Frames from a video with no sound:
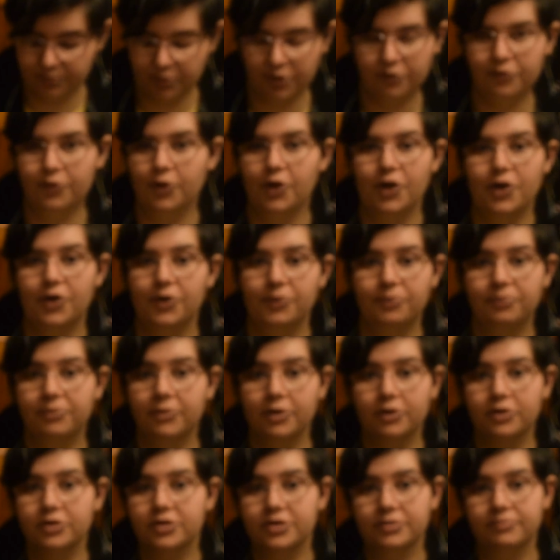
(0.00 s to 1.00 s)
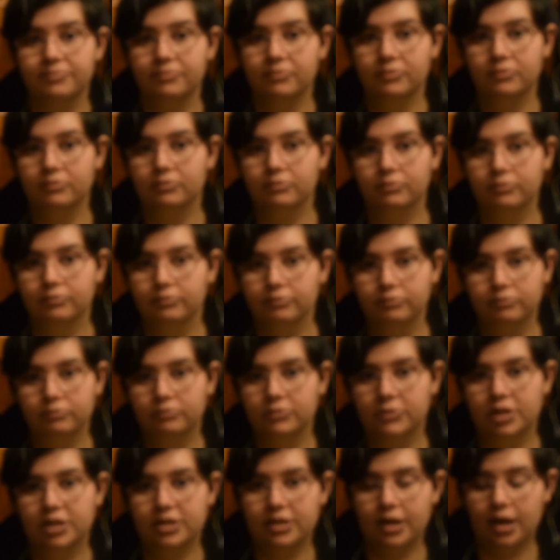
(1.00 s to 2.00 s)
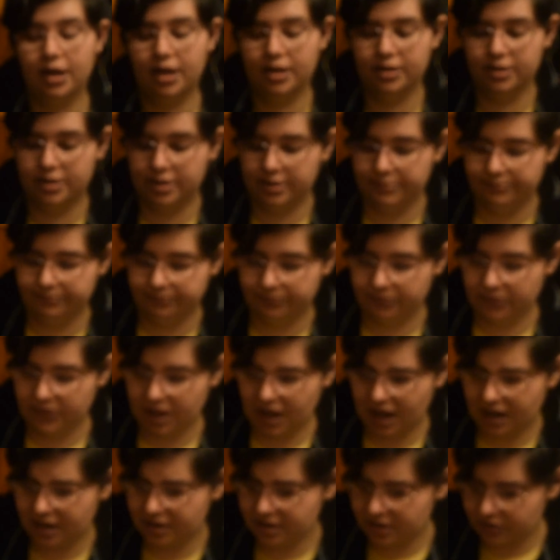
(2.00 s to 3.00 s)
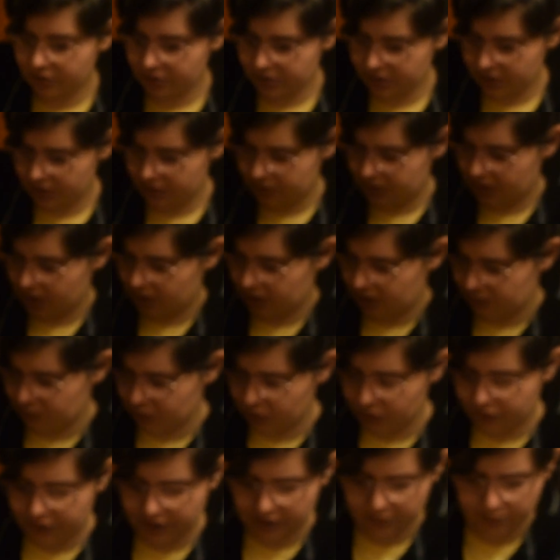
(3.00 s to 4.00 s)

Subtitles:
prefer those designs. And it's also the only movie